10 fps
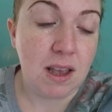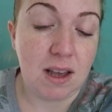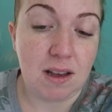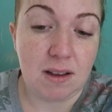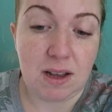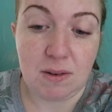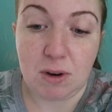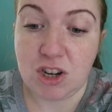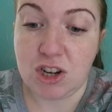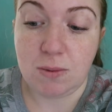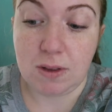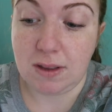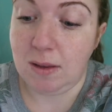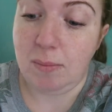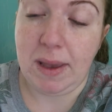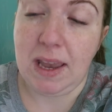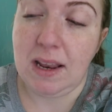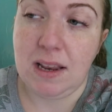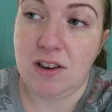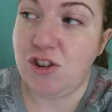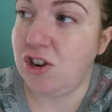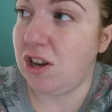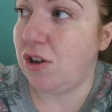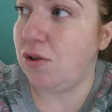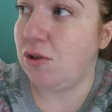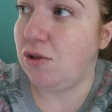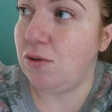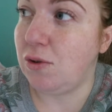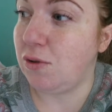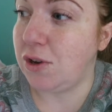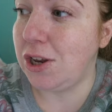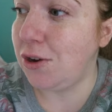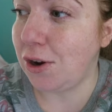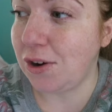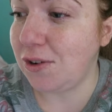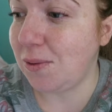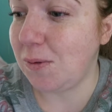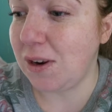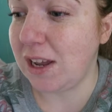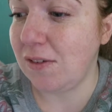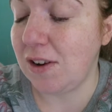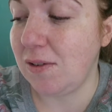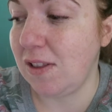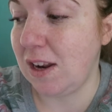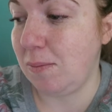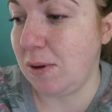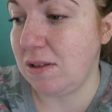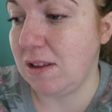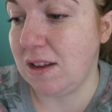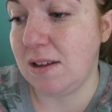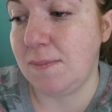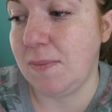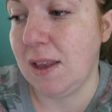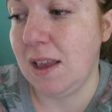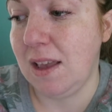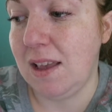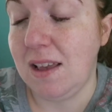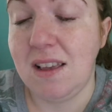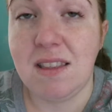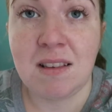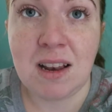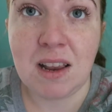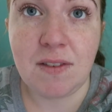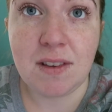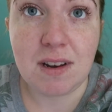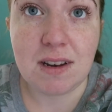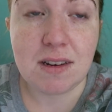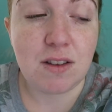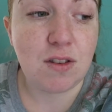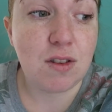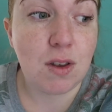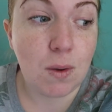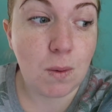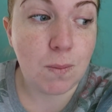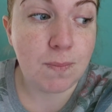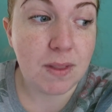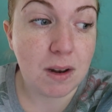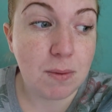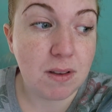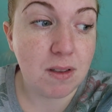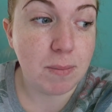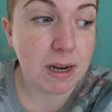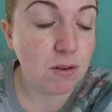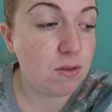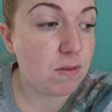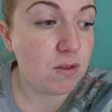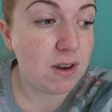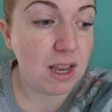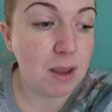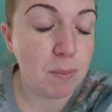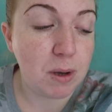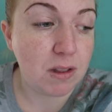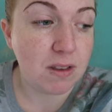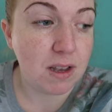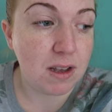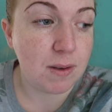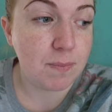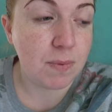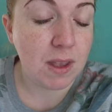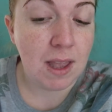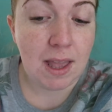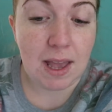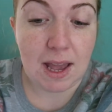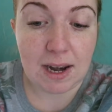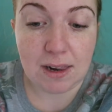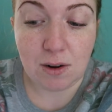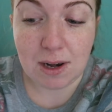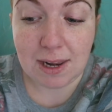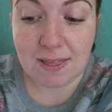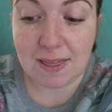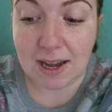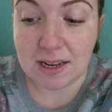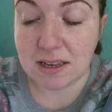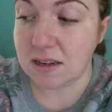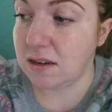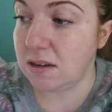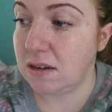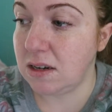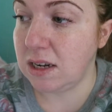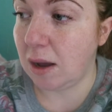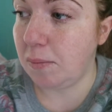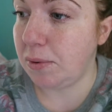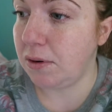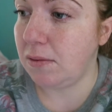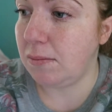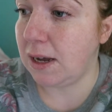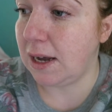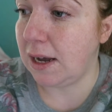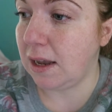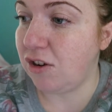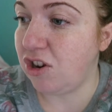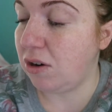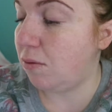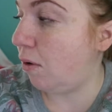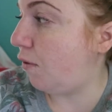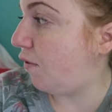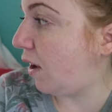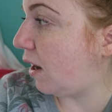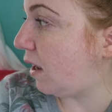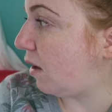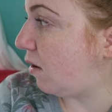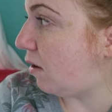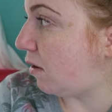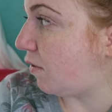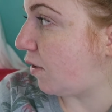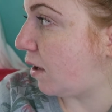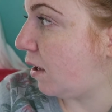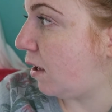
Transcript: I wish she wasn't in pain and she could continue her normal life and all that, but that's life, isn't it? So that was the bad news of the day, but I'll not let that dampen my general feeling of